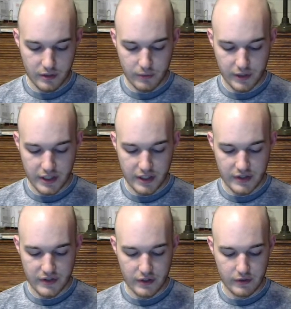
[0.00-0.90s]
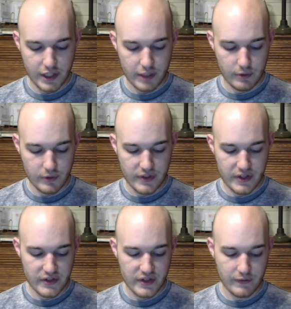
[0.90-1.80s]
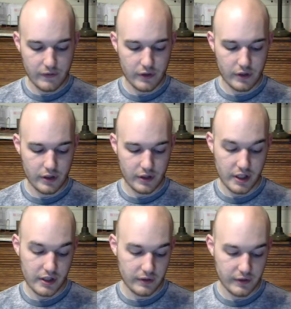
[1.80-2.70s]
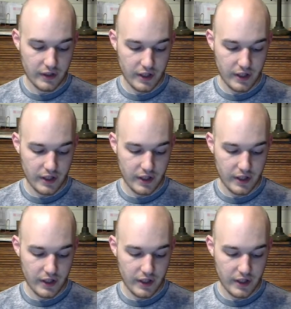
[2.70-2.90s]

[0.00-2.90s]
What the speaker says: When he does so, any wounds he has suffered are healed,